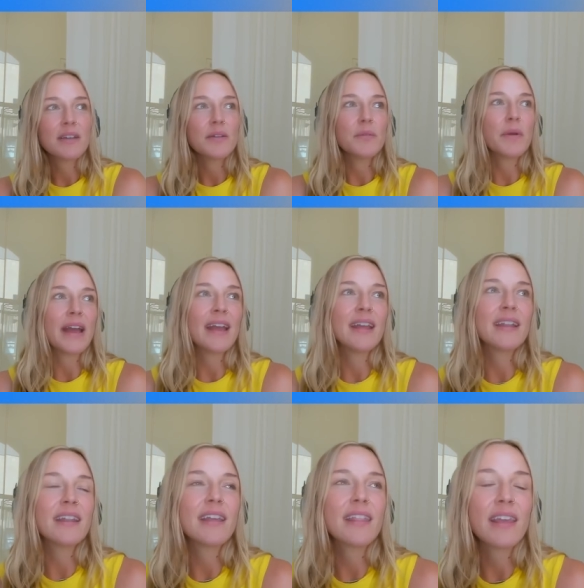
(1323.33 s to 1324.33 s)

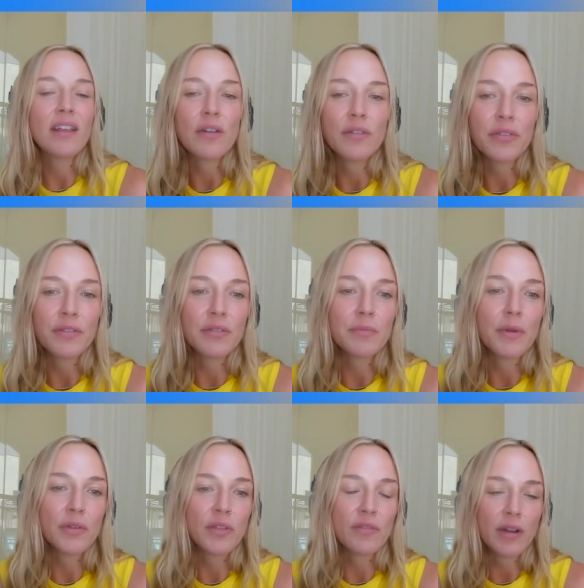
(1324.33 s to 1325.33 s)
when they go through
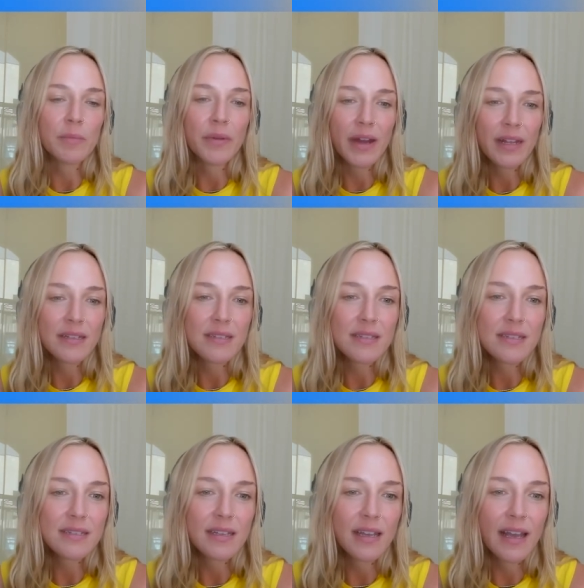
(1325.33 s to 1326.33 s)
both of our brains.
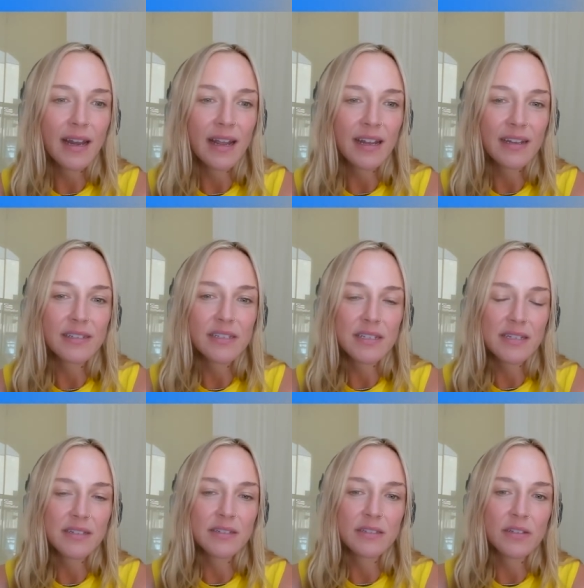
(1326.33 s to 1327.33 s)
And I
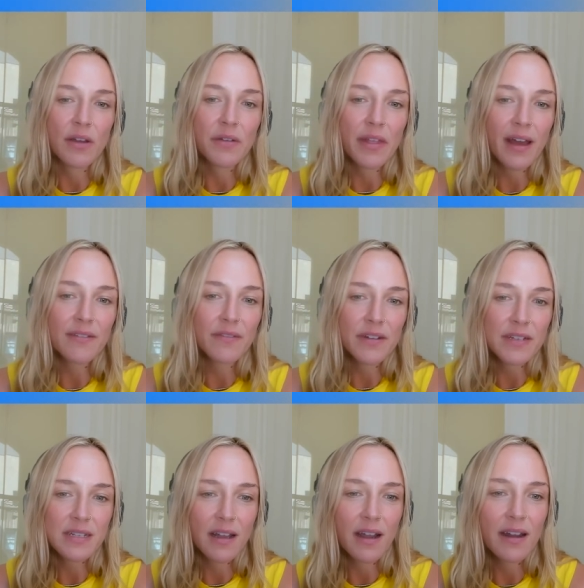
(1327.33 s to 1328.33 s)
just know that for
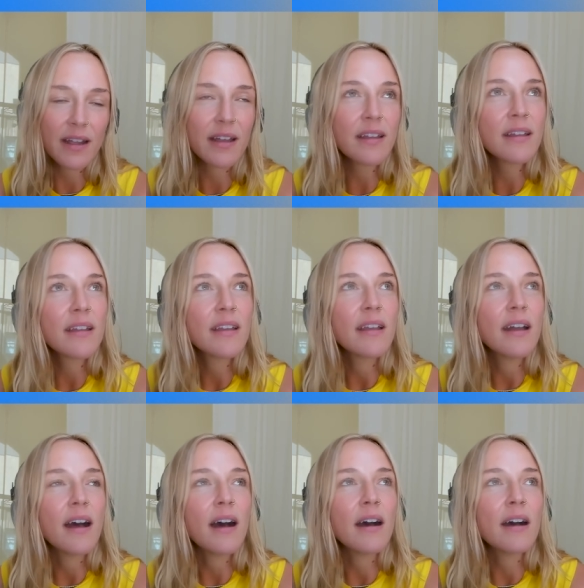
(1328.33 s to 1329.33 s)
Sakara.
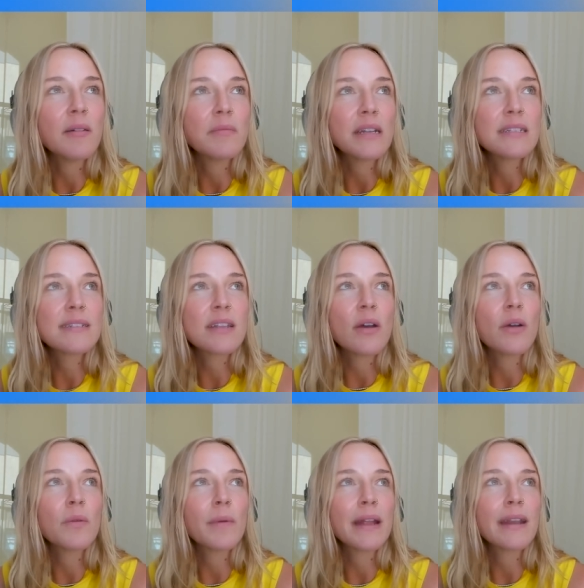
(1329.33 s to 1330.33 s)
Um, and
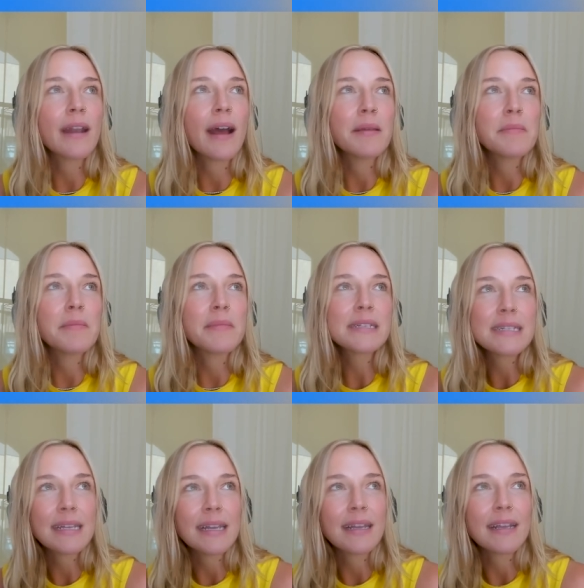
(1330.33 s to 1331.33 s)
so when I'm
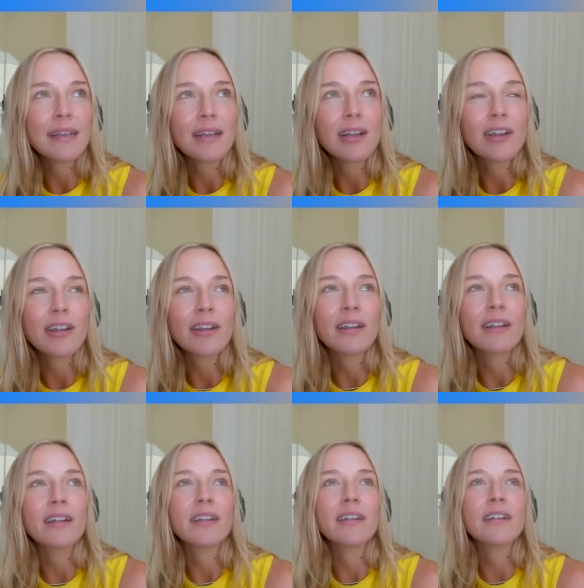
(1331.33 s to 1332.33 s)
missing
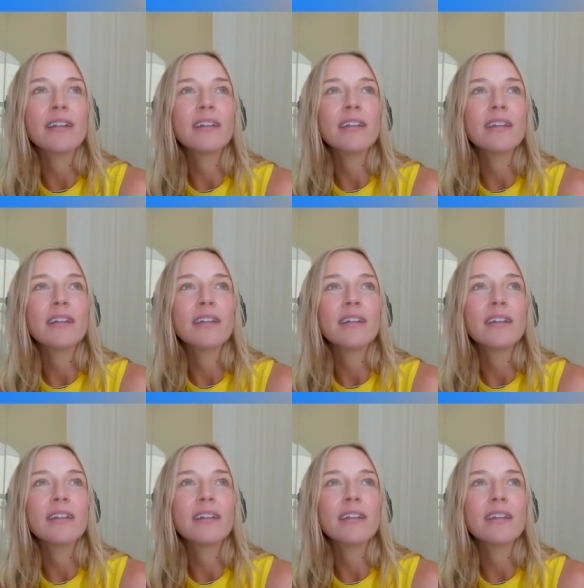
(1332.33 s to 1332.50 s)
her